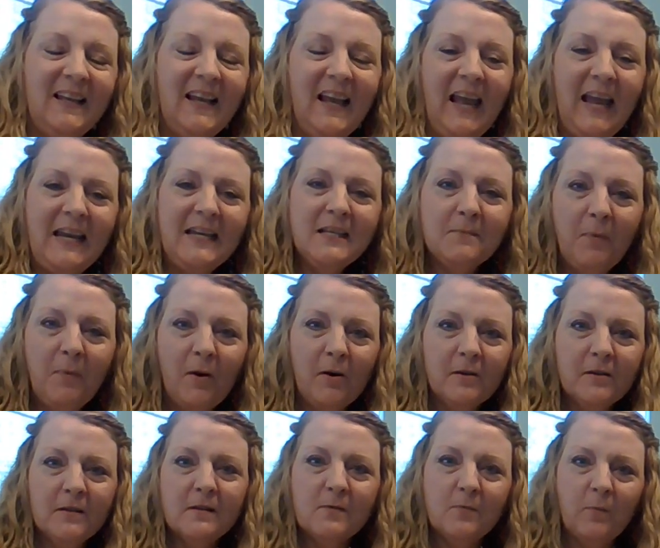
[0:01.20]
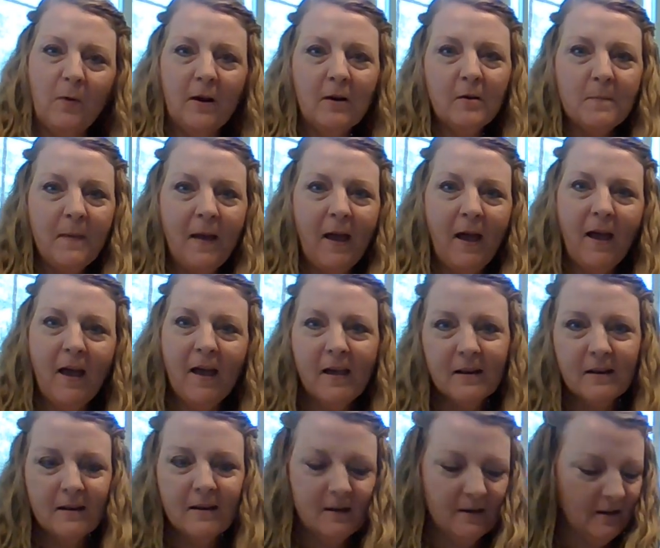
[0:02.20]
Hey Spartans, welcome
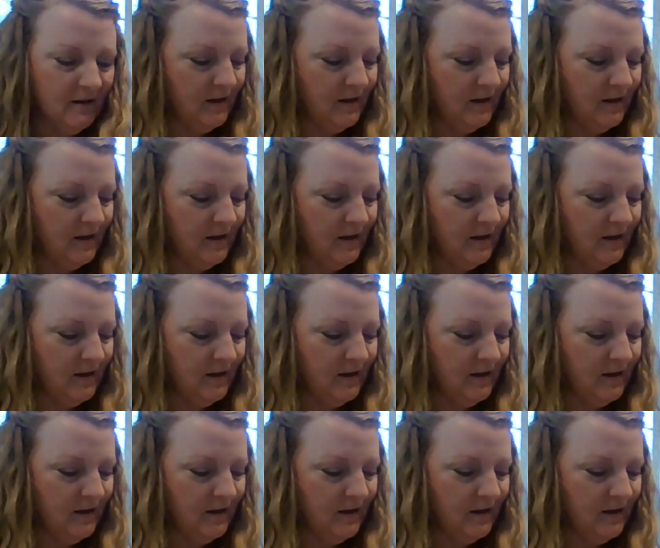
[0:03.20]
back.